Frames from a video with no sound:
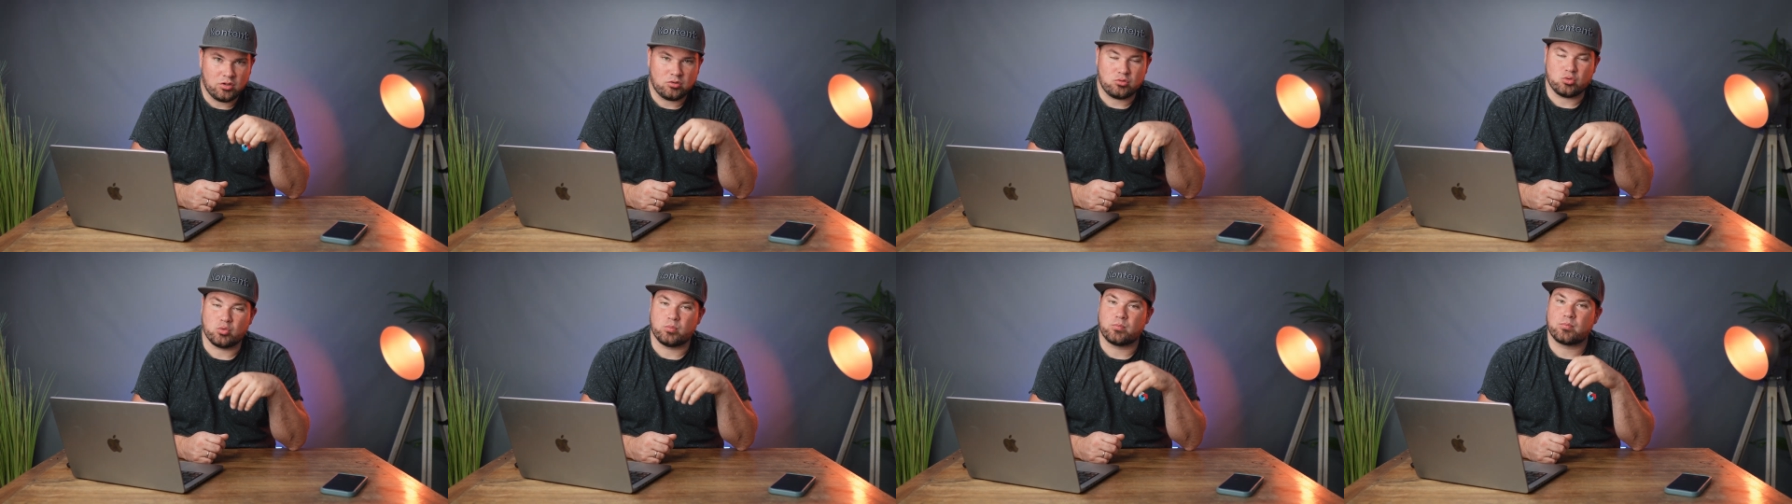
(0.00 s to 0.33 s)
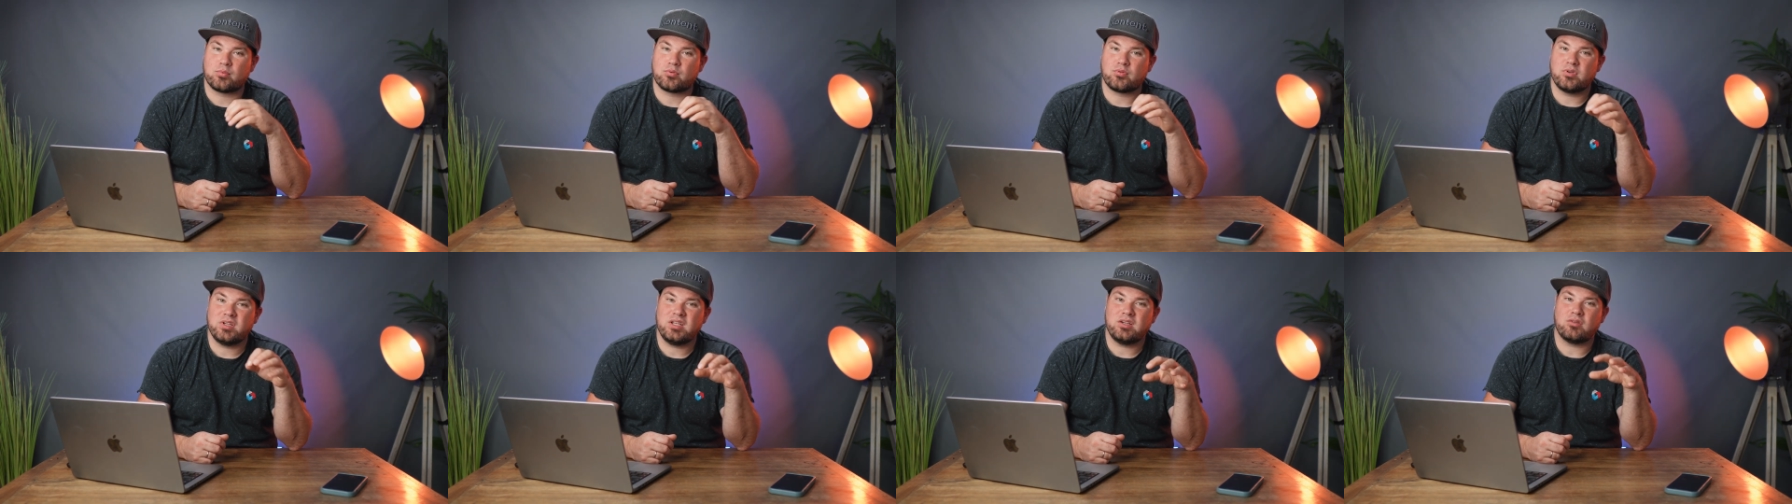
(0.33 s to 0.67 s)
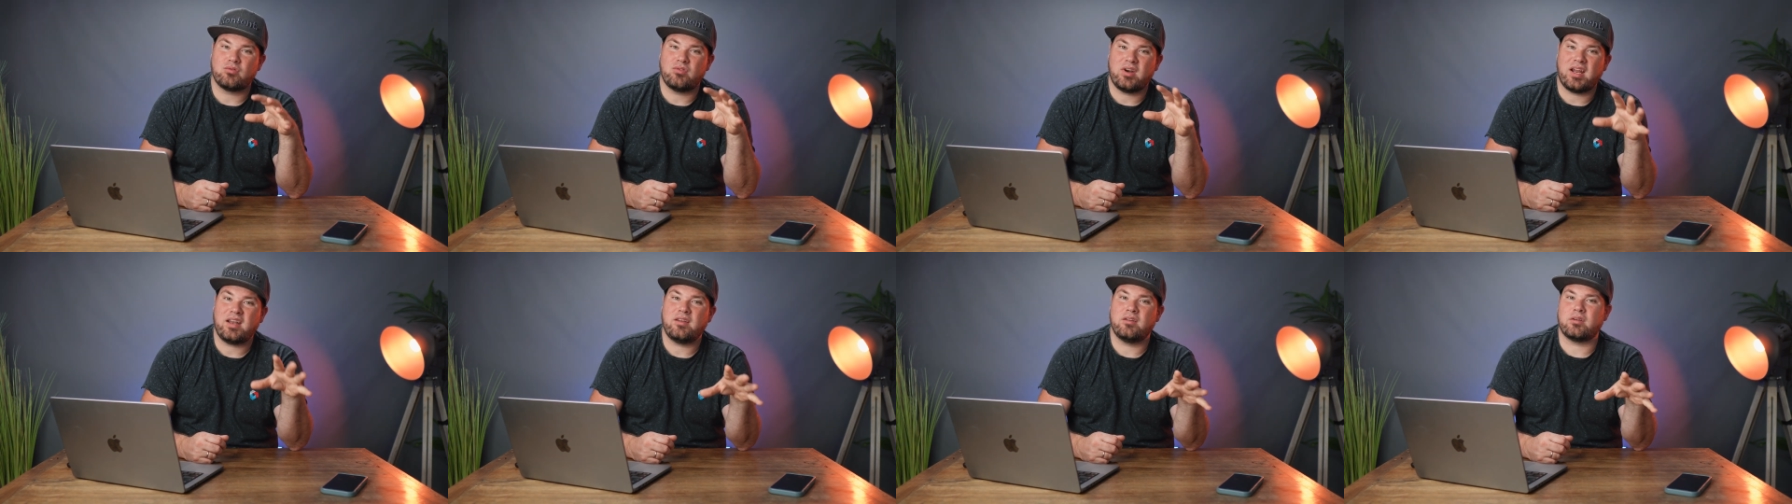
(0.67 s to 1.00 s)
to
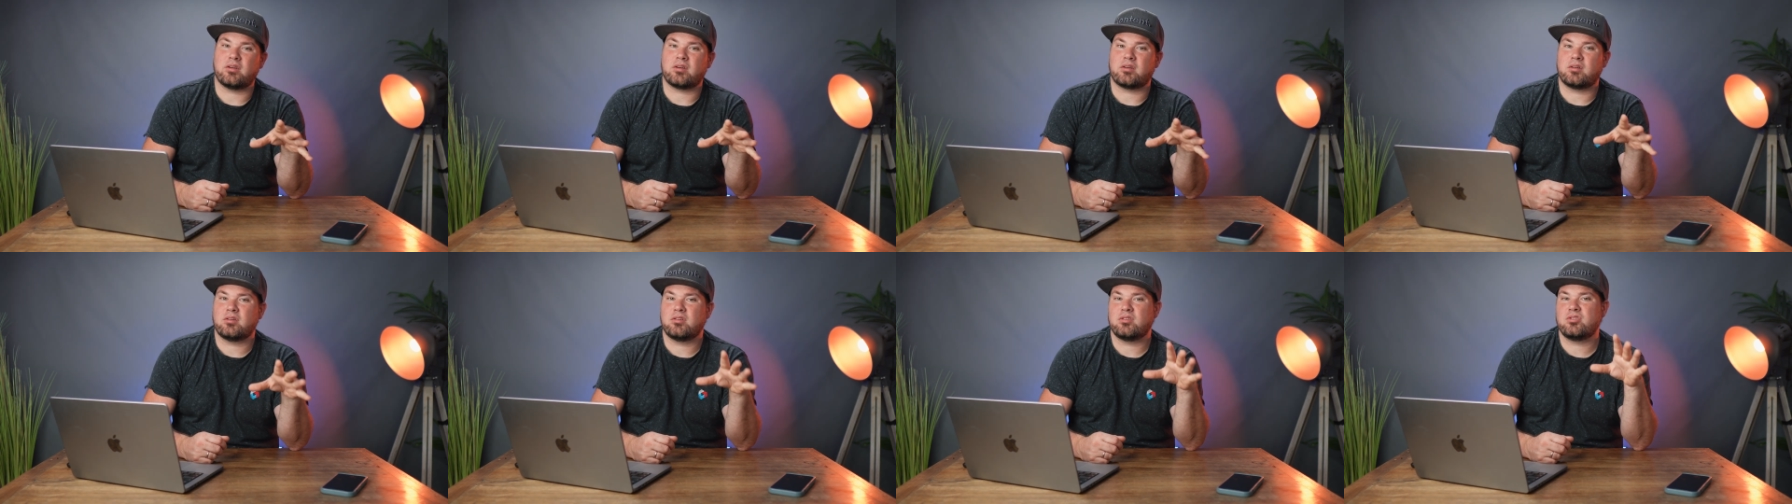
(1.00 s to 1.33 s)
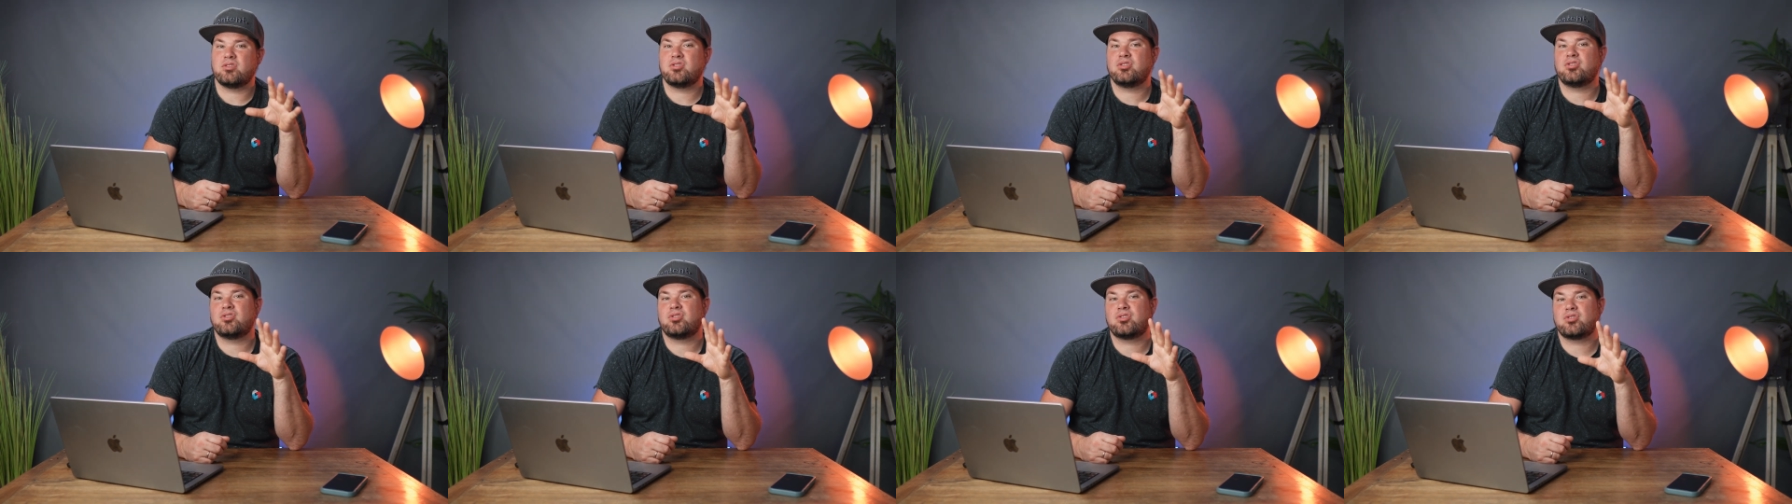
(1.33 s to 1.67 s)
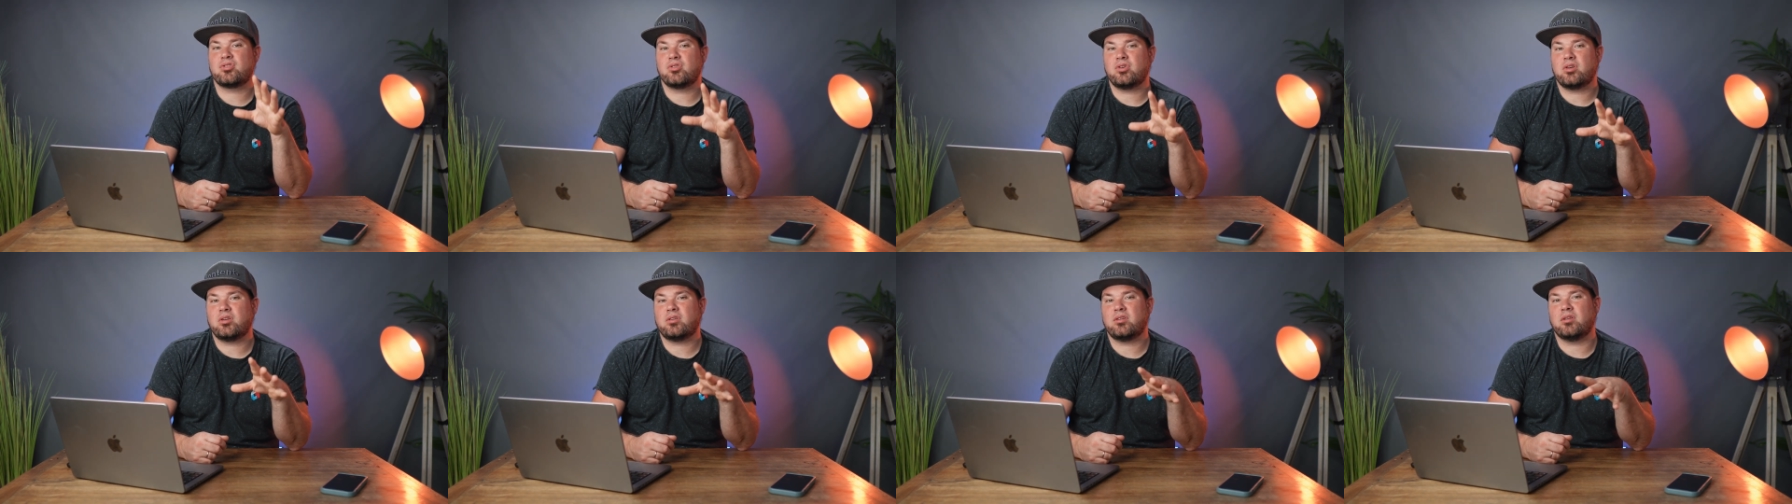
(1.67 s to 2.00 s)
pre-render
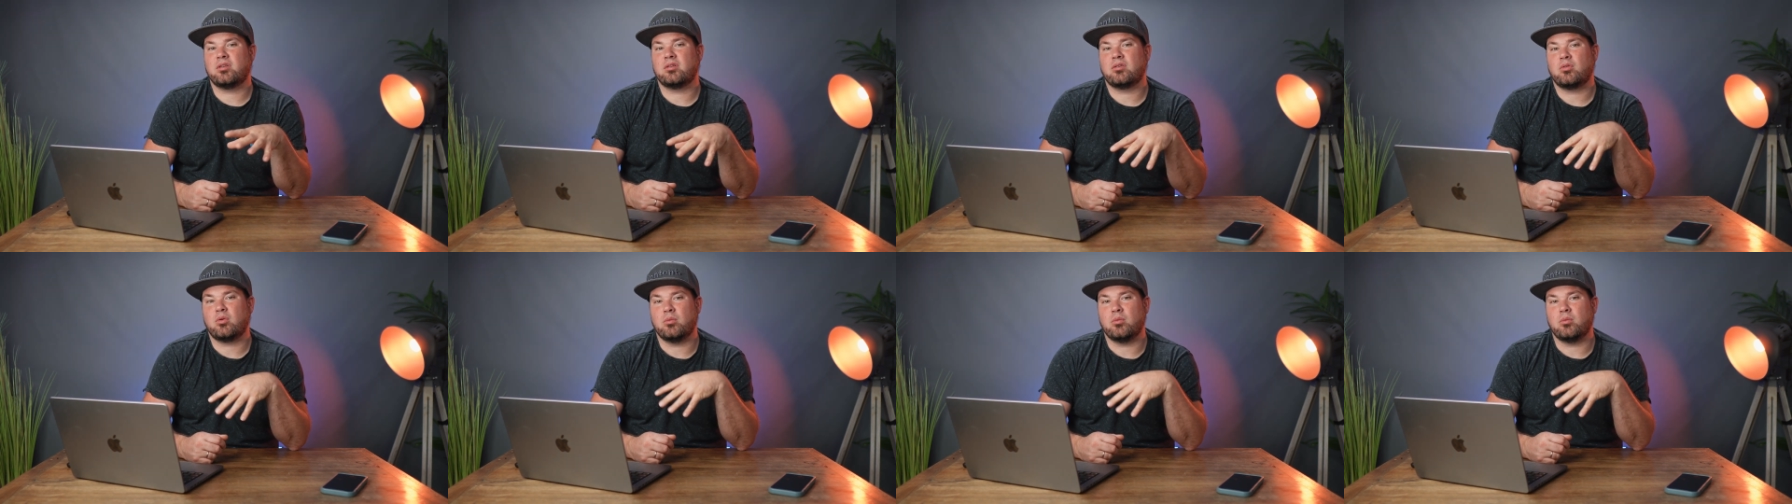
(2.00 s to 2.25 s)
certain